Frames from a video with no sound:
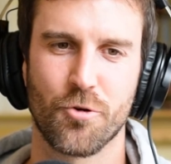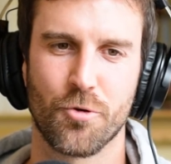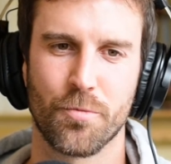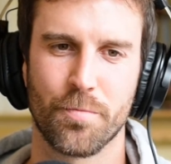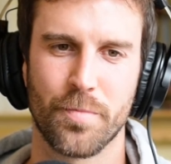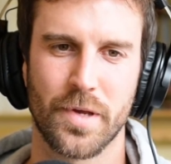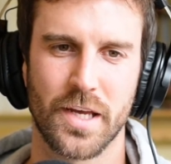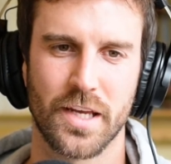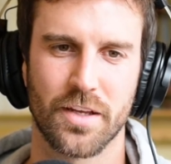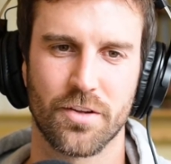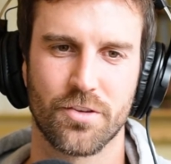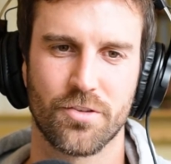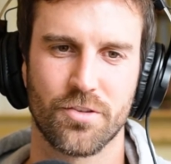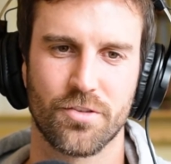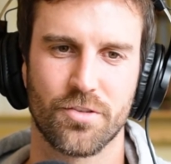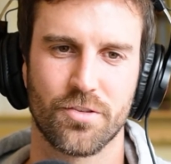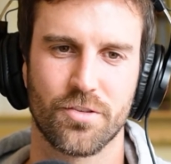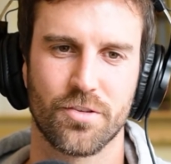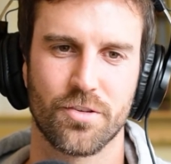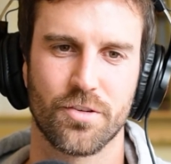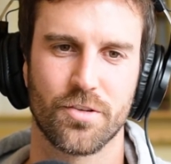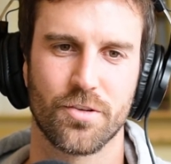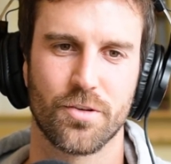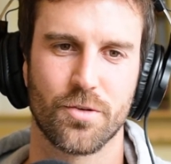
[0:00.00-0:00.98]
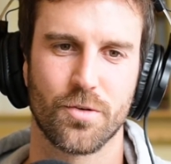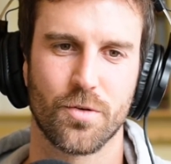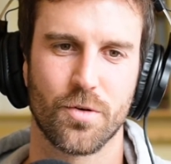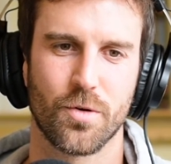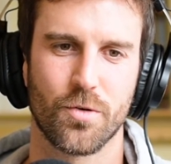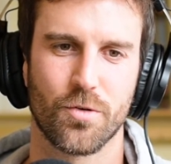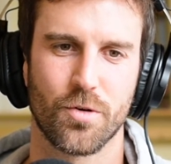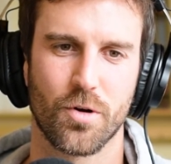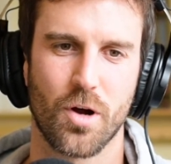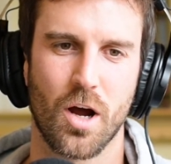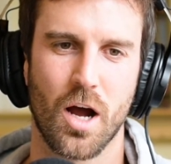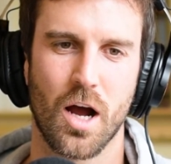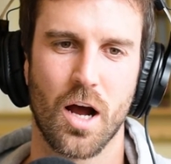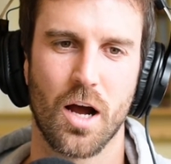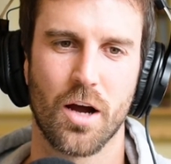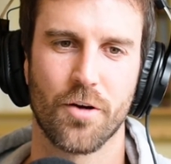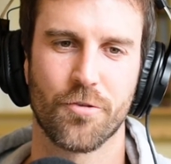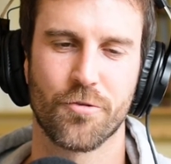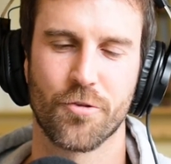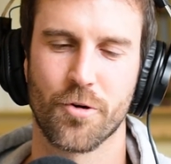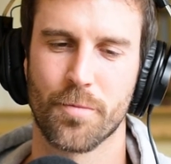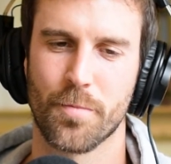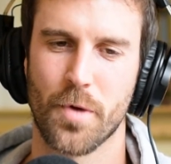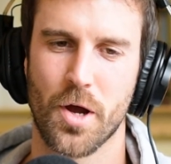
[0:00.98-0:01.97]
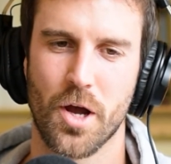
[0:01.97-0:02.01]
or miss
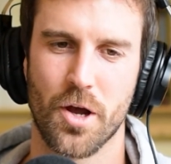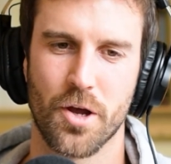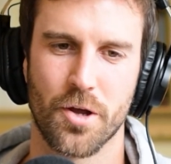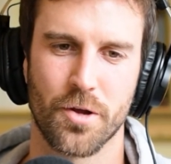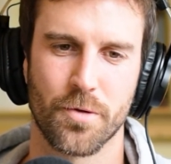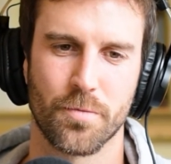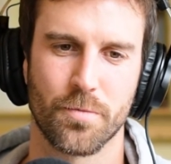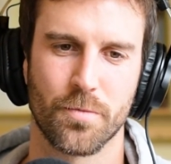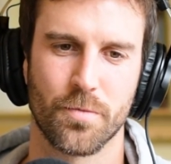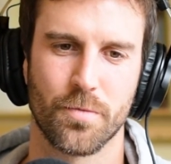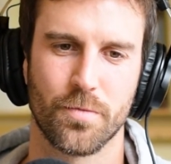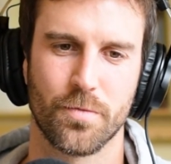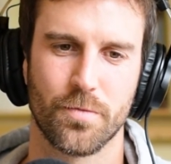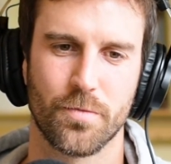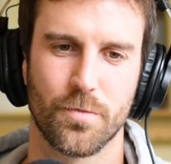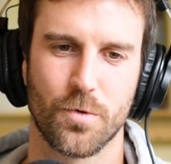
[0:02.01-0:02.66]
from home?